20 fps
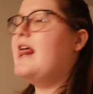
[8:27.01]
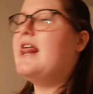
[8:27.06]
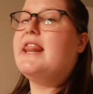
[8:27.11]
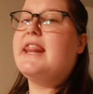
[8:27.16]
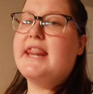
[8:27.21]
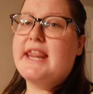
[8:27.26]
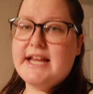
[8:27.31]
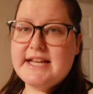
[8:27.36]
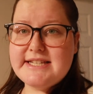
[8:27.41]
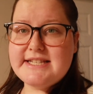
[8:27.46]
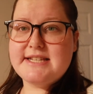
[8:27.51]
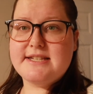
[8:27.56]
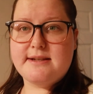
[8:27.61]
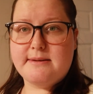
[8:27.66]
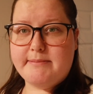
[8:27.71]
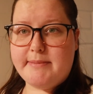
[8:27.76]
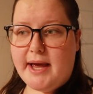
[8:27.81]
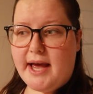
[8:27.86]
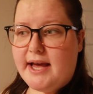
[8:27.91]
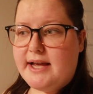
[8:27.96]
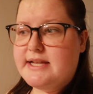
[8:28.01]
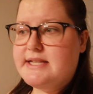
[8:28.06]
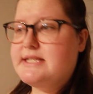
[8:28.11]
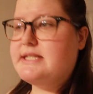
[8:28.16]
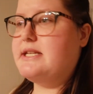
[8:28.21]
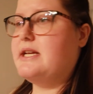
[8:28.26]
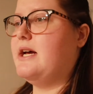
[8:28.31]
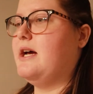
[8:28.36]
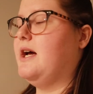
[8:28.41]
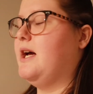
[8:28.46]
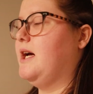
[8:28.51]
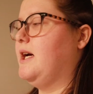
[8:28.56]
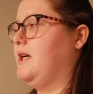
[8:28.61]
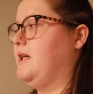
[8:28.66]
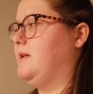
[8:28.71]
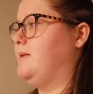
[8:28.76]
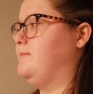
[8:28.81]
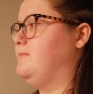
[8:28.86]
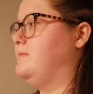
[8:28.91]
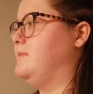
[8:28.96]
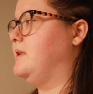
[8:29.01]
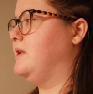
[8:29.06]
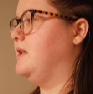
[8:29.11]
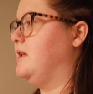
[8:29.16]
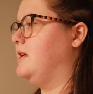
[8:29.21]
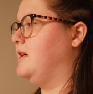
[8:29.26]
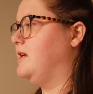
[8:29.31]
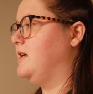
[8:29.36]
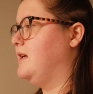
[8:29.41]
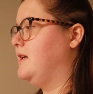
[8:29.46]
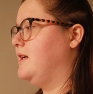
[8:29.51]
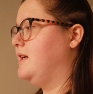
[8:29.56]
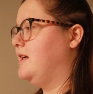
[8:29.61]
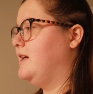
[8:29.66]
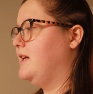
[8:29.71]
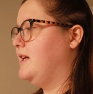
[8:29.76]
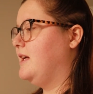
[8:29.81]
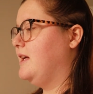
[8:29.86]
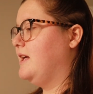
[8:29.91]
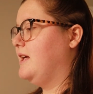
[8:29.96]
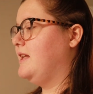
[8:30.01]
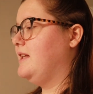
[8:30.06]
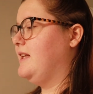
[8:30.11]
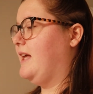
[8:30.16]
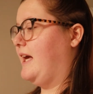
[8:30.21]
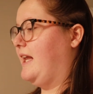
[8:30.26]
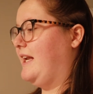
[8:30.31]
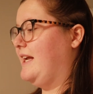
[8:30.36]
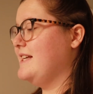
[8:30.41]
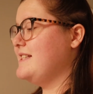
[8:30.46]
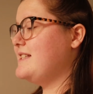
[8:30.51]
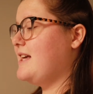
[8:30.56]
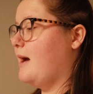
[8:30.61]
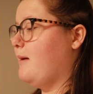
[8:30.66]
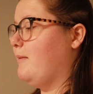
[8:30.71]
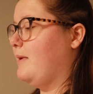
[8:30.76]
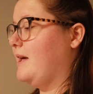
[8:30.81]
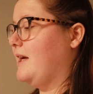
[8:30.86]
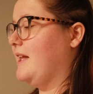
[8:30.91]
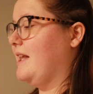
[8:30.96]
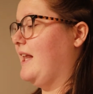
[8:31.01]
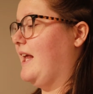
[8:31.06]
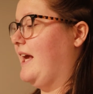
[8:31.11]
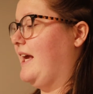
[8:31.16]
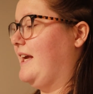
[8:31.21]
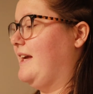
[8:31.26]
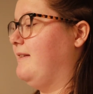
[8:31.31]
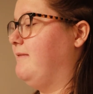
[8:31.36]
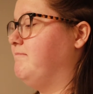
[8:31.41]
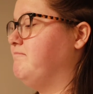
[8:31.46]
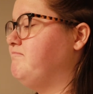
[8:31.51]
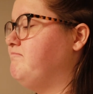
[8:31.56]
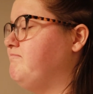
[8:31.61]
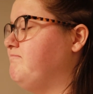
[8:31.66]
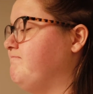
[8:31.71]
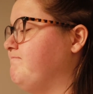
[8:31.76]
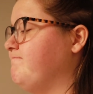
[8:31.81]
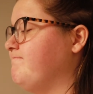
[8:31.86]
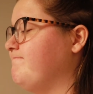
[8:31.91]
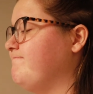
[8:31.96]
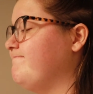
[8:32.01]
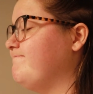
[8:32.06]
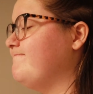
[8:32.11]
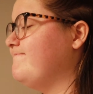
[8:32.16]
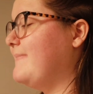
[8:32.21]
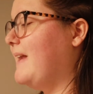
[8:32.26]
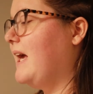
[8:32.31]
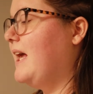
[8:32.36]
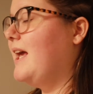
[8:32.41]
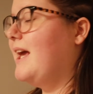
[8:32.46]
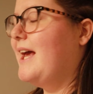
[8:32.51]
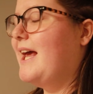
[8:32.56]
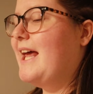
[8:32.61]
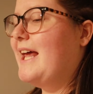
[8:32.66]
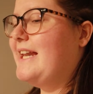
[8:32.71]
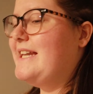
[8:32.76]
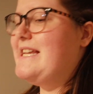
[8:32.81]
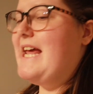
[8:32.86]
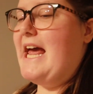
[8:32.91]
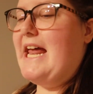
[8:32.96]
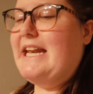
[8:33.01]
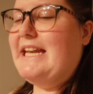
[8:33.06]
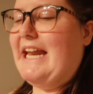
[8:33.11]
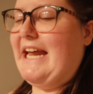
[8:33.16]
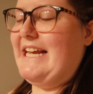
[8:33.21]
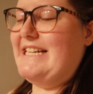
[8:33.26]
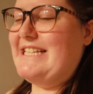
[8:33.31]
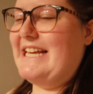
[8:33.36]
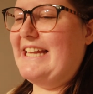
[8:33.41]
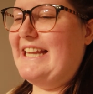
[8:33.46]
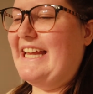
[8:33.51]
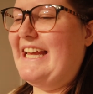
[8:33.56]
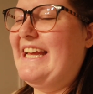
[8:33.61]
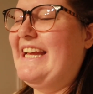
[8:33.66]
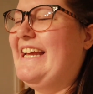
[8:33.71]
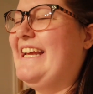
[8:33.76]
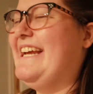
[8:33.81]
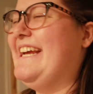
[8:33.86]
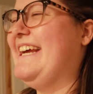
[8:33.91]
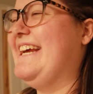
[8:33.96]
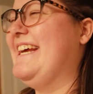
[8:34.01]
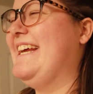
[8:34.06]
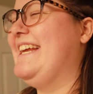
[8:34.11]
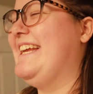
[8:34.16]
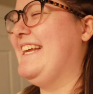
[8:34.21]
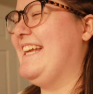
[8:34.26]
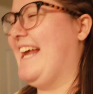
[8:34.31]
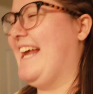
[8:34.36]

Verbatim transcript: this is a mess. Um, Lainey is coming in like 10 days, I think.